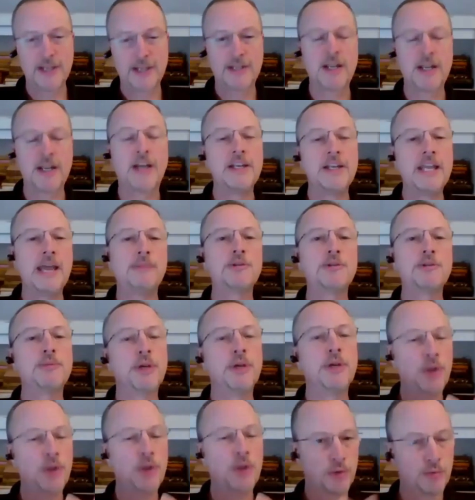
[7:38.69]
Not names, well,
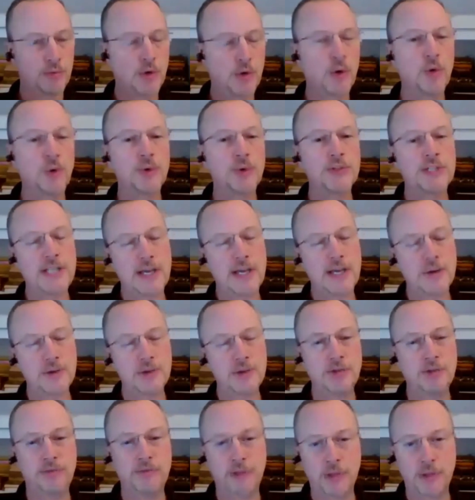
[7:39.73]
but you know the roles and how did
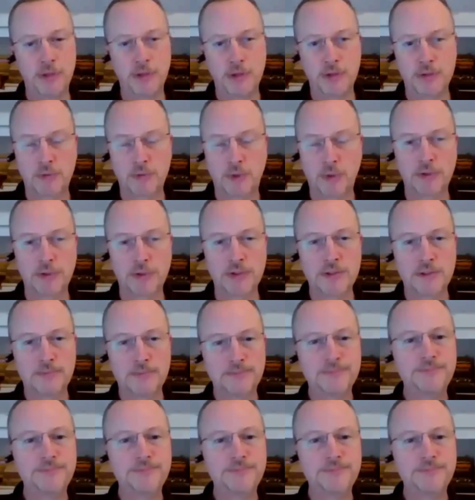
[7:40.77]
you fill yeah. those roles?